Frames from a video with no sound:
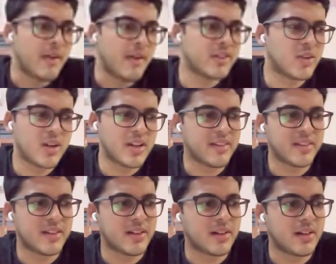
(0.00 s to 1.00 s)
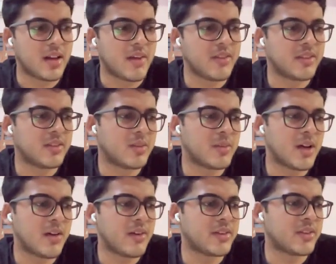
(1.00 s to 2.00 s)
I was not I was I was no,
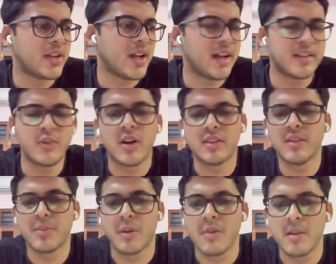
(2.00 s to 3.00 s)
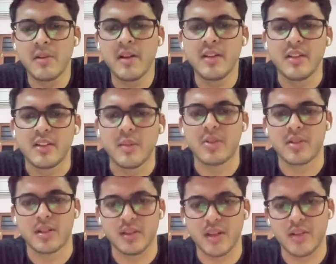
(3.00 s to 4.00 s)
I was only asked what's the probability
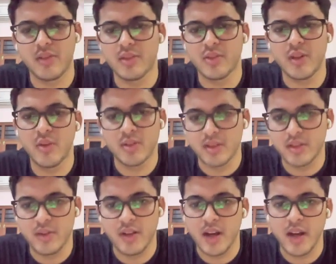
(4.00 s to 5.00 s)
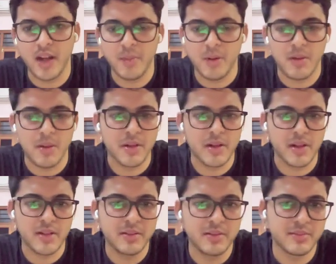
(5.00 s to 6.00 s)
distribution. That was only question regarding
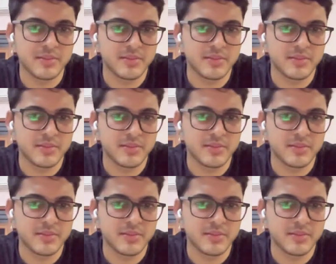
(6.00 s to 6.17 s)
probability.